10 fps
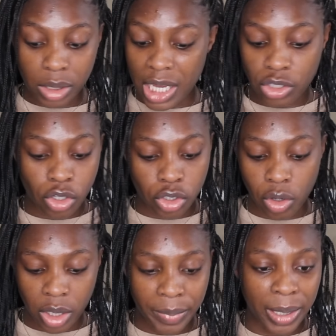It's just
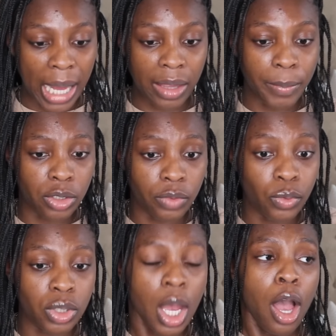not going to be like that, because, of
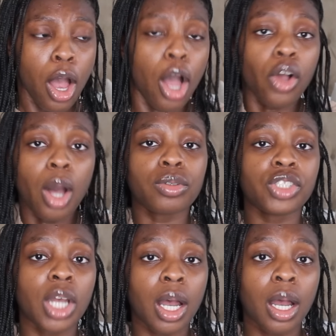course, her
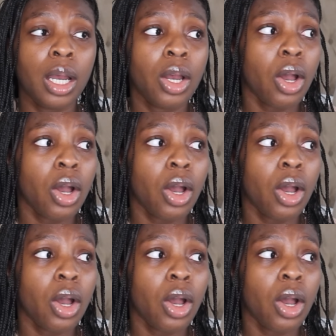culture